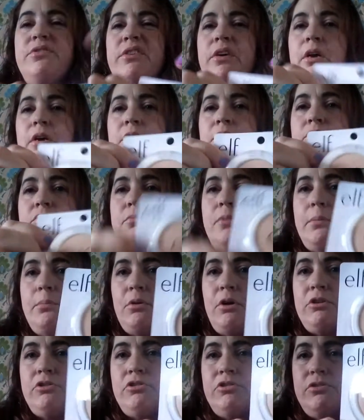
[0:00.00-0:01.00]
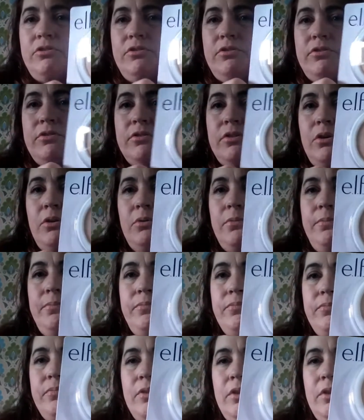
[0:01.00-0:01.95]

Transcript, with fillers: use that. I use my brushes. So